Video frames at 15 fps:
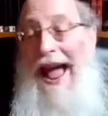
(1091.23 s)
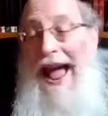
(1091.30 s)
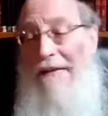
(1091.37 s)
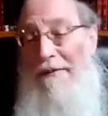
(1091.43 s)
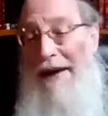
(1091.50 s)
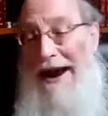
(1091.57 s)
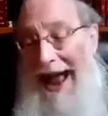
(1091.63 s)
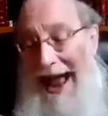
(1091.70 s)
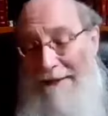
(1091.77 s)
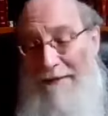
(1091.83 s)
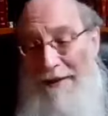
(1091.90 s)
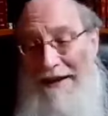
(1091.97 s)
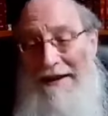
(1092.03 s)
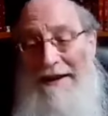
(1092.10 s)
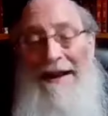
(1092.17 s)
And what
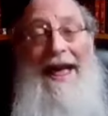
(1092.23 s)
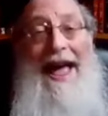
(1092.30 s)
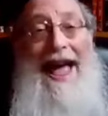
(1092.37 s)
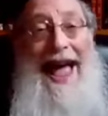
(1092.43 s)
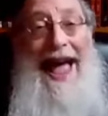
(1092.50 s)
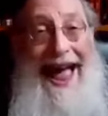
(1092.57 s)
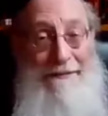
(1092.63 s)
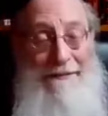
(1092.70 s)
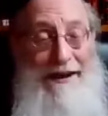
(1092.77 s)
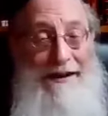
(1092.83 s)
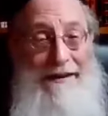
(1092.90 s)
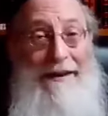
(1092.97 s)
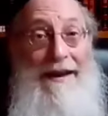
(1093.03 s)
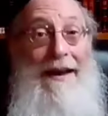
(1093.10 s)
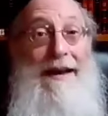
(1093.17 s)
happened,
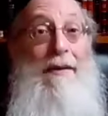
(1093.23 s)
happened.